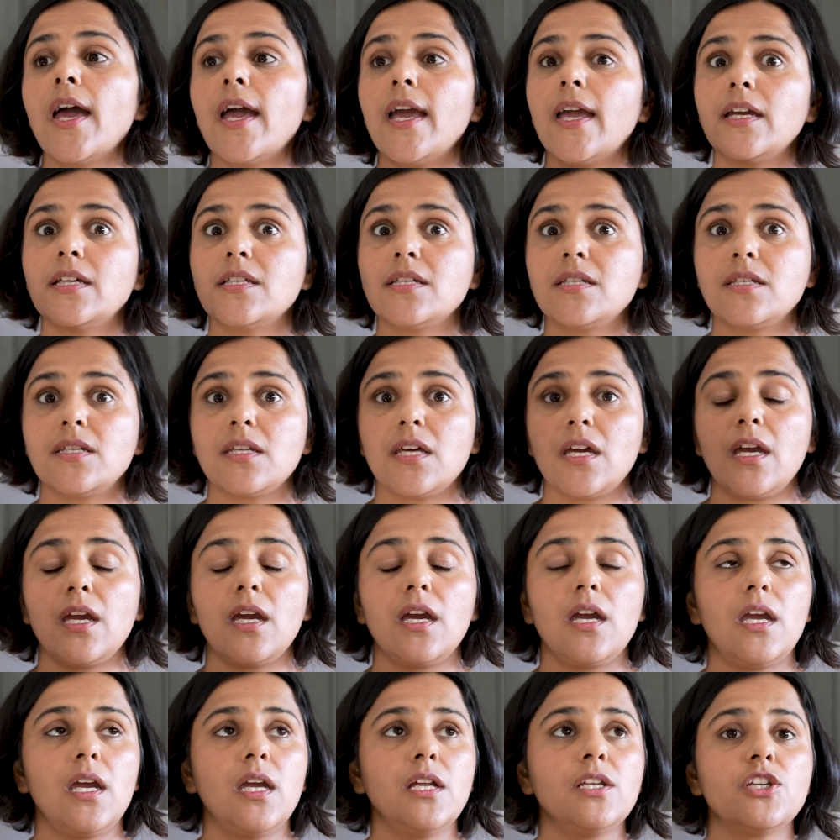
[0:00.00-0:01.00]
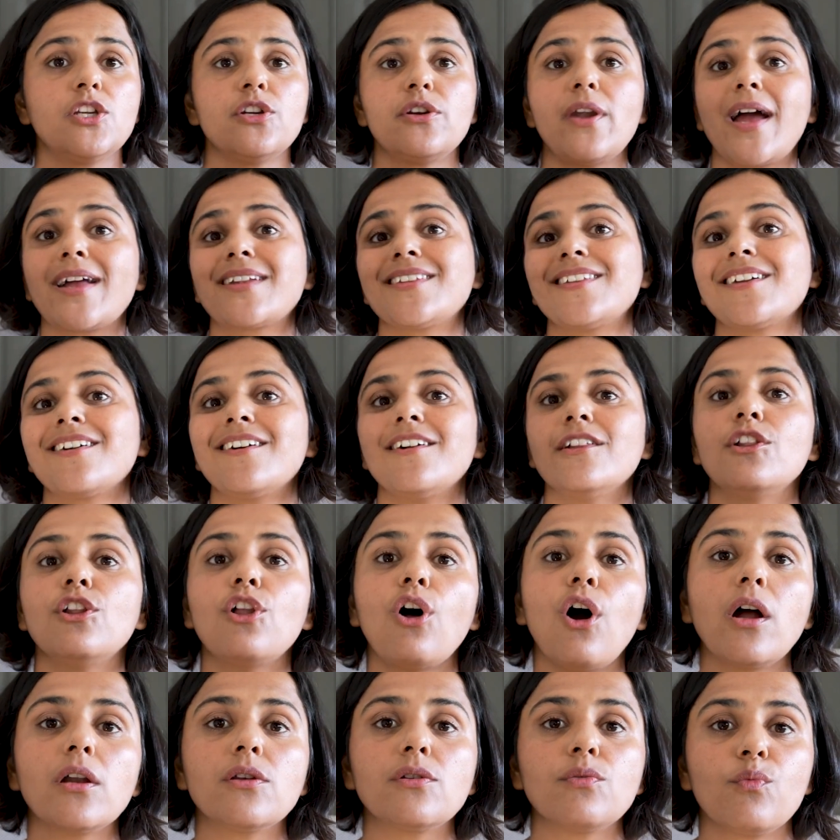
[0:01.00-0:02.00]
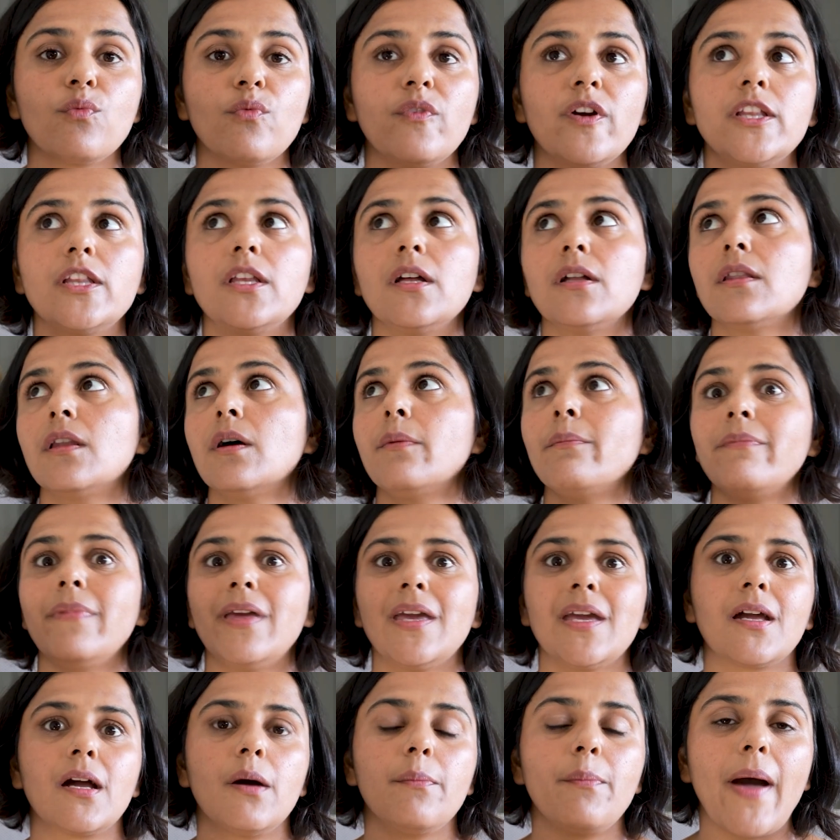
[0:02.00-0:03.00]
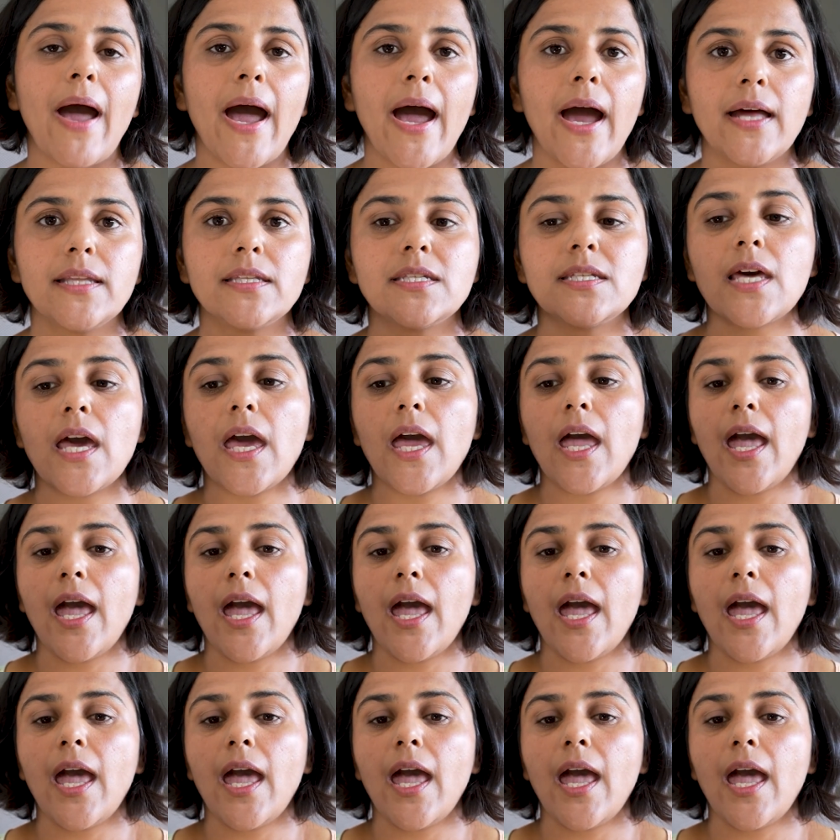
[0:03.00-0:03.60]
is interacting a lot with the makeup ads